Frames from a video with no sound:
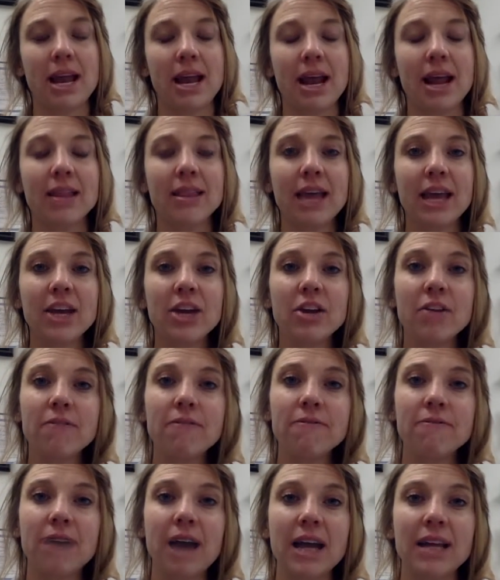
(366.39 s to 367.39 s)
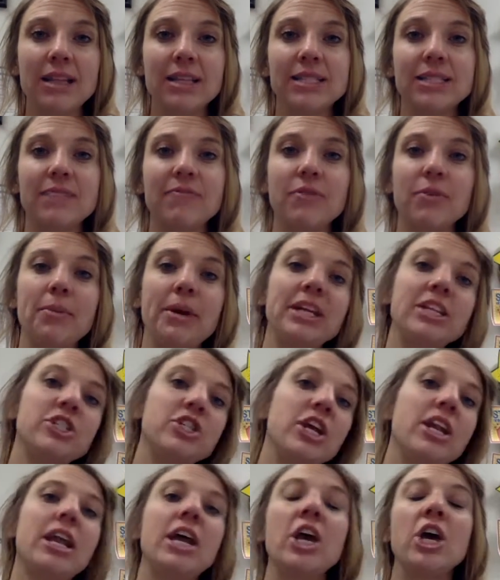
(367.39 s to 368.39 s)
And I'd like you to find this
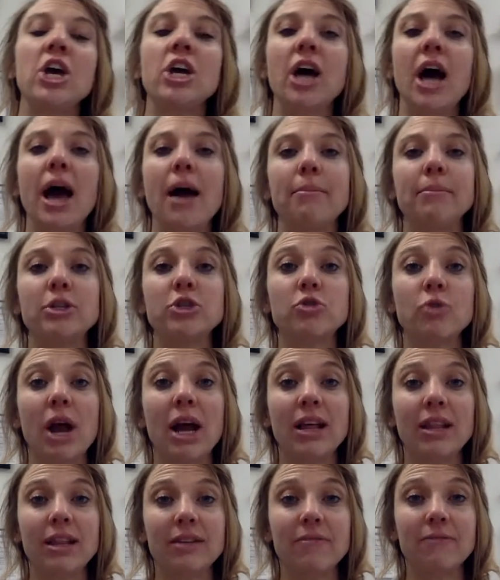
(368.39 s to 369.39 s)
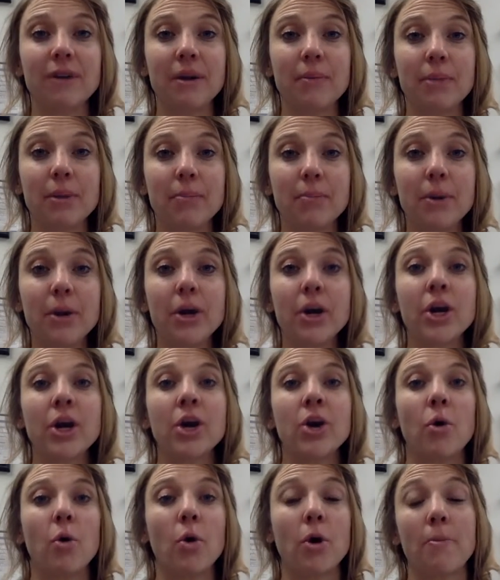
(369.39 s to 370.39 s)
information directly from the book,
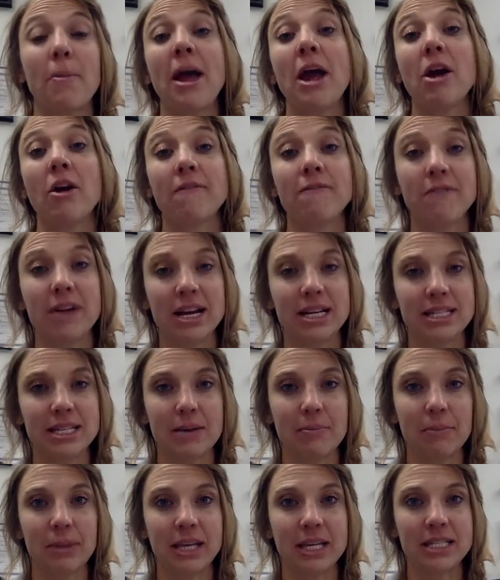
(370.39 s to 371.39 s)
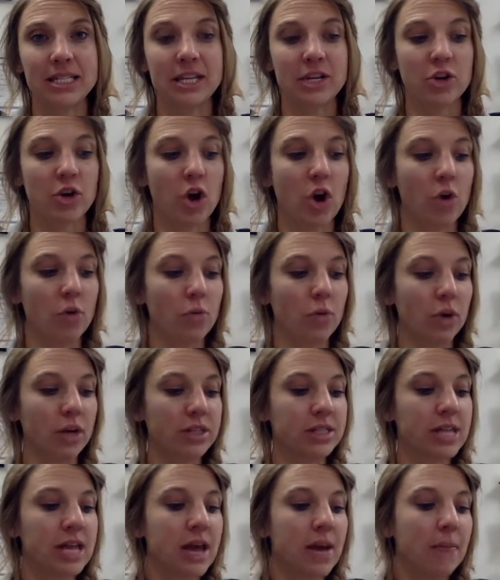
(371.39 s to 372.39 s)
or paraphrase it, please, in your own words.